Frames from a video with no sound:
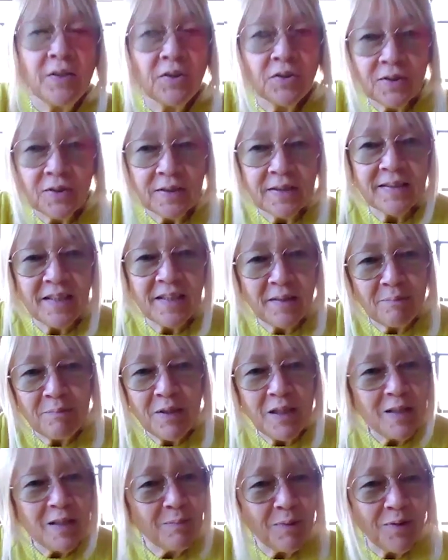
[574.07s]

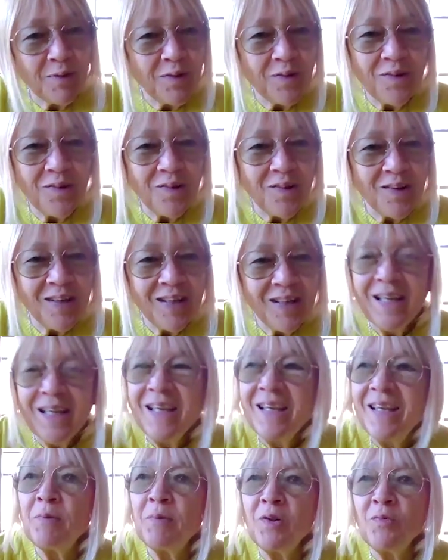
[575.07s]
interesting people
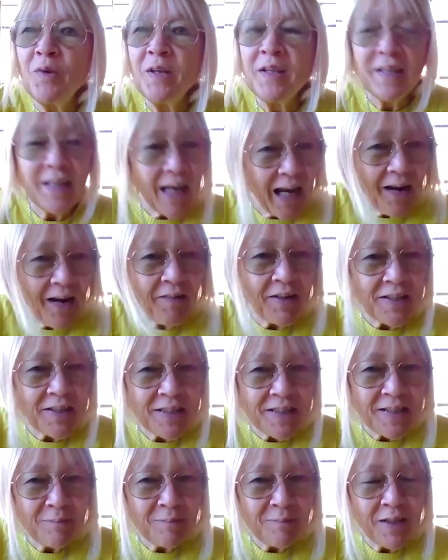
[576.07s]
with
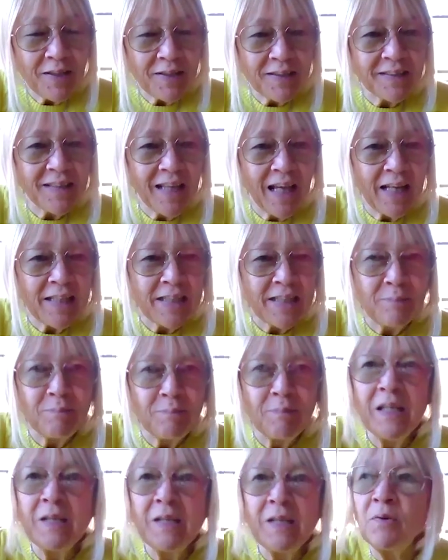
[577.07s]
character and
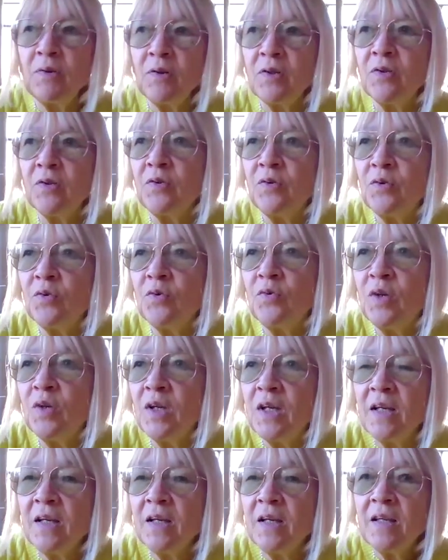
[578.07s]
personality, people
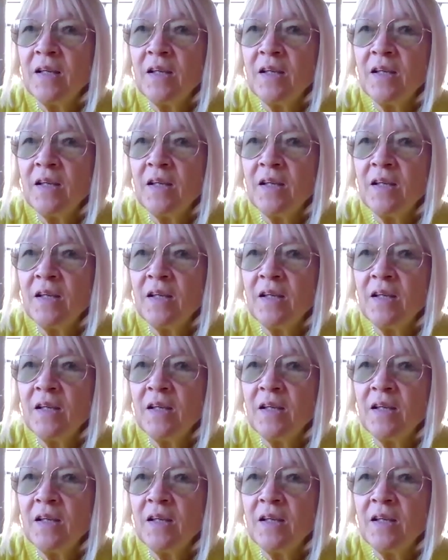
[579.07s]
who,